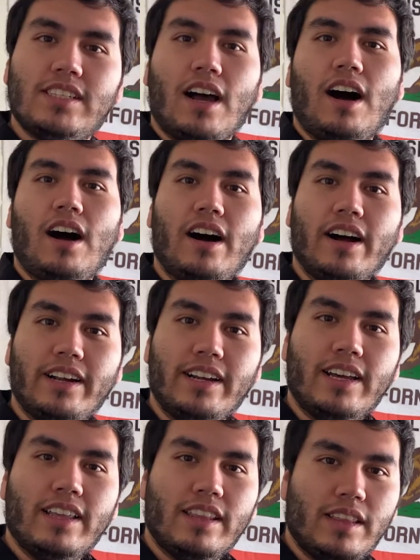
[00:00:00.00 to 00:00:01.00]
on
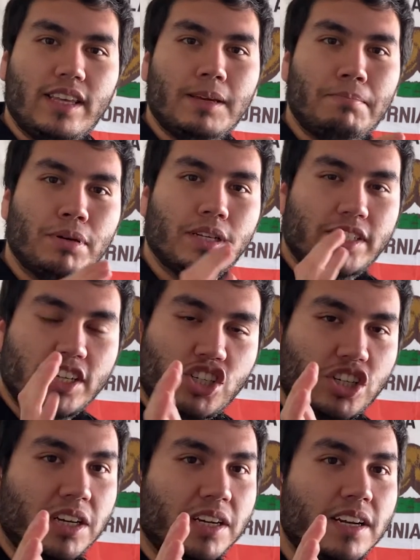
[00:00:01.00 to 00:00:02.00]
the
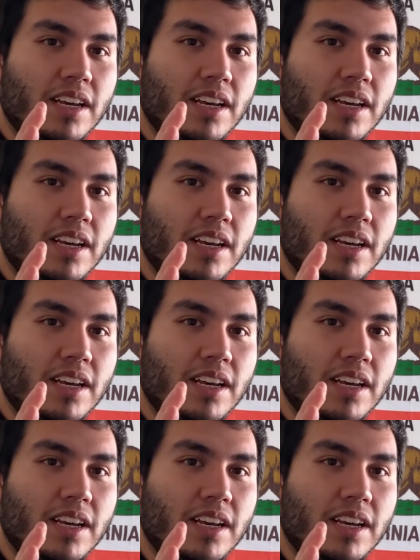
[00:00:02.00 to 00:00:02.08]
position,